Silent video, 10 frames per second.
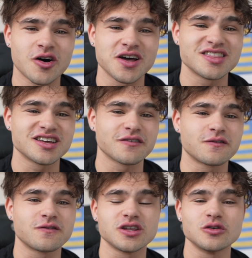I think if
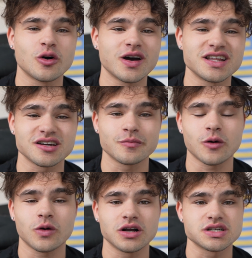you know anything
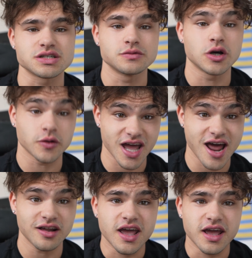about watches, you know
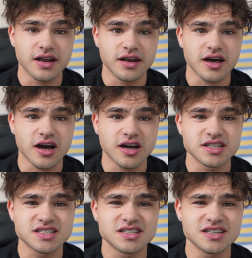that. And
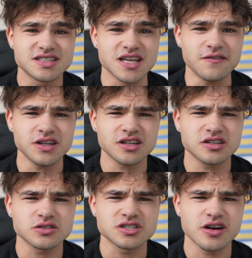it's definitely a
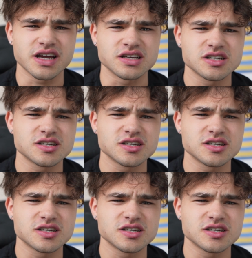little strange.